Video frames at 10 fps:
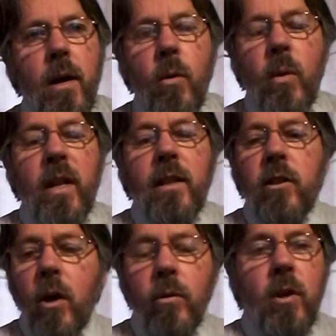We
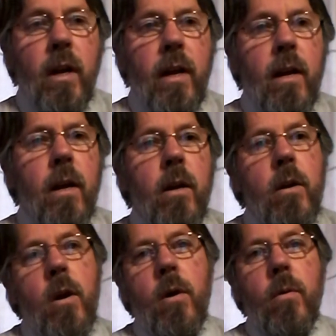totally
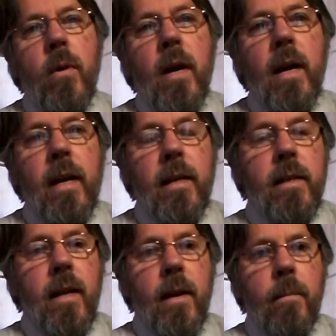know His
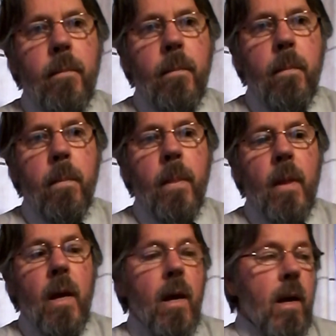name.
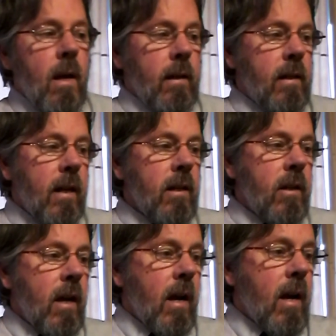It says
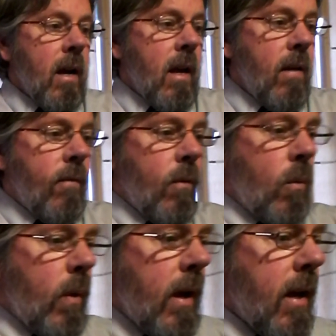here, if
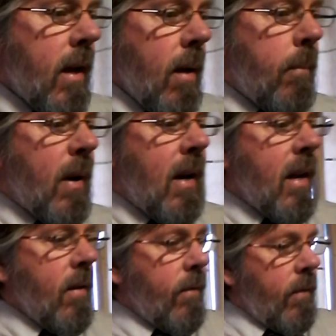we
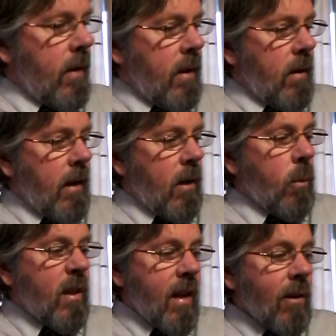believe,
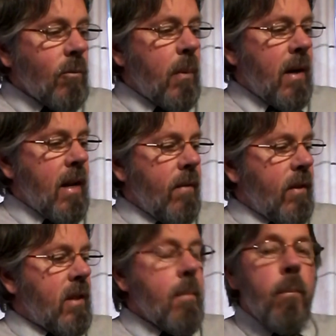without belief,
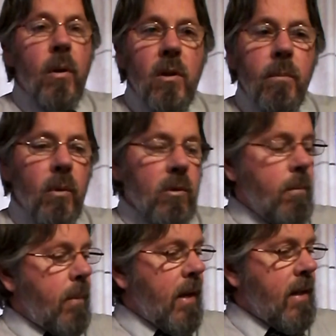it's impossible to
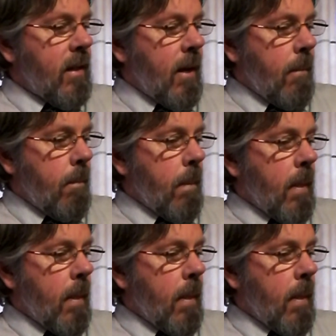please Him.